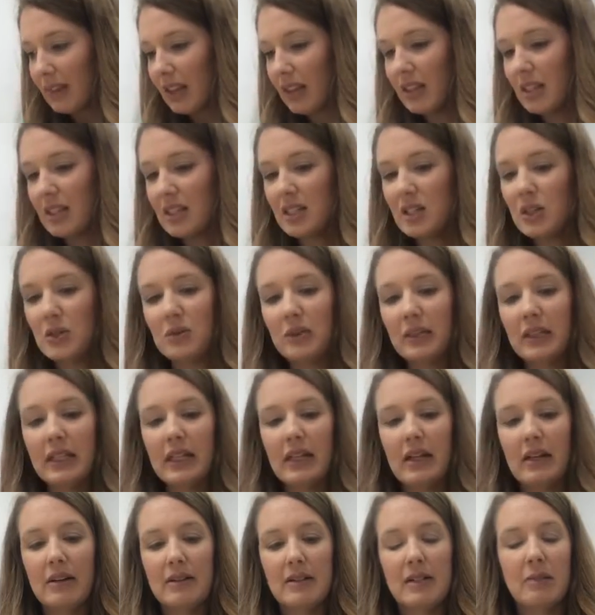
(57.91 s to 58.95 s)
This is a
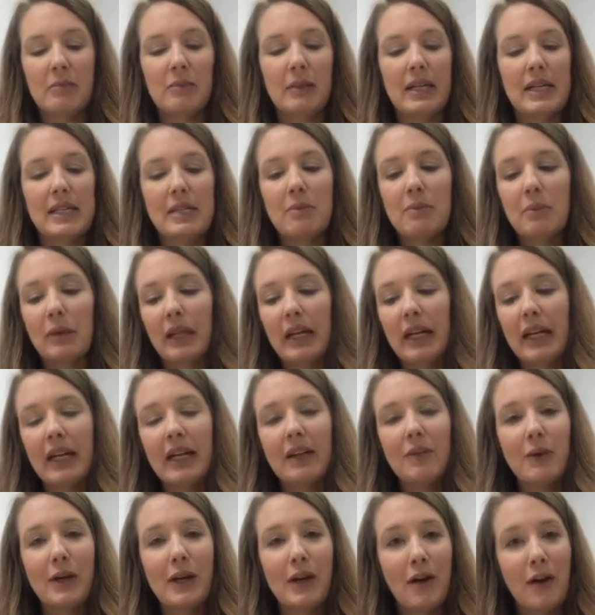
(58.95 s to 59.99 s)
really awesome lesson
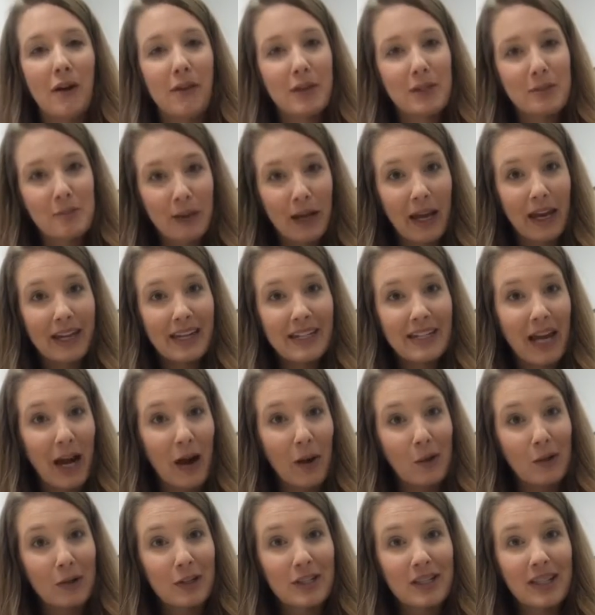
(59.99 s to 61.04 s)
plan. We call it the Spaghetti
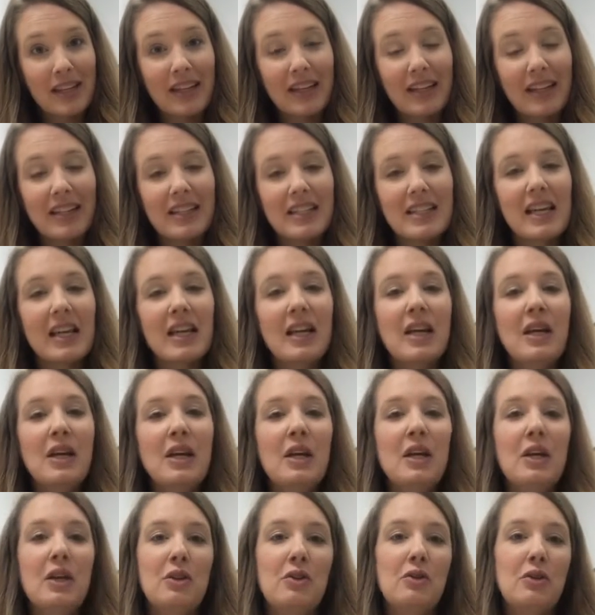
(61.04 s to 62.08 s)
Towers kit.
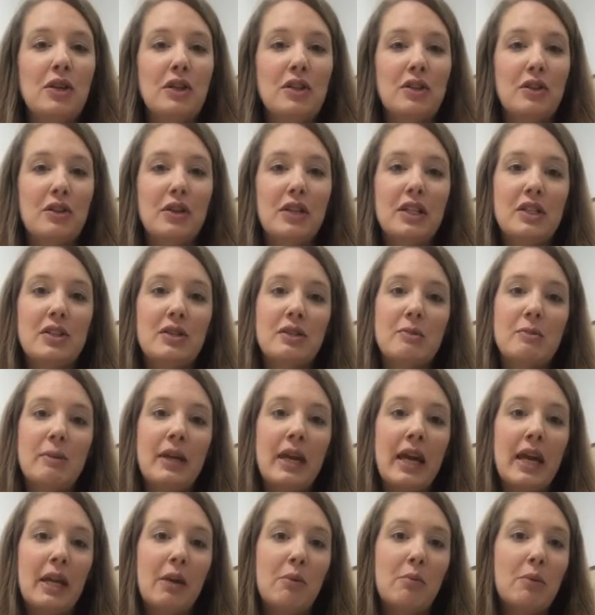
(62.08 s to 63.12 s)
You can turn it into
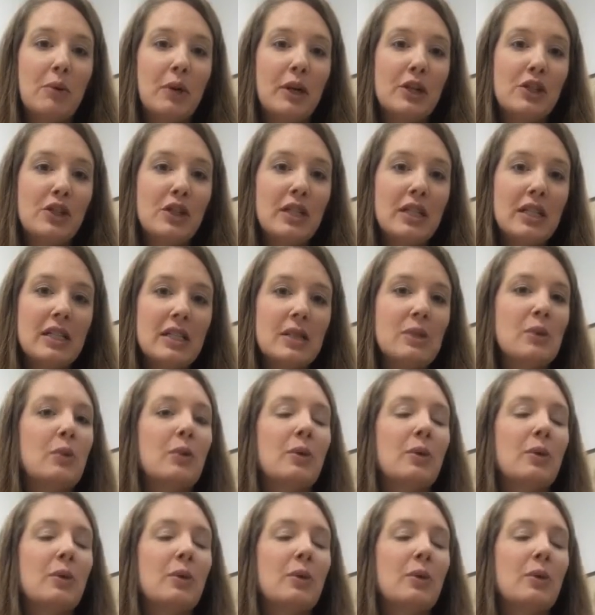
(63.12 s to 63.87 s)
spaghetti bridges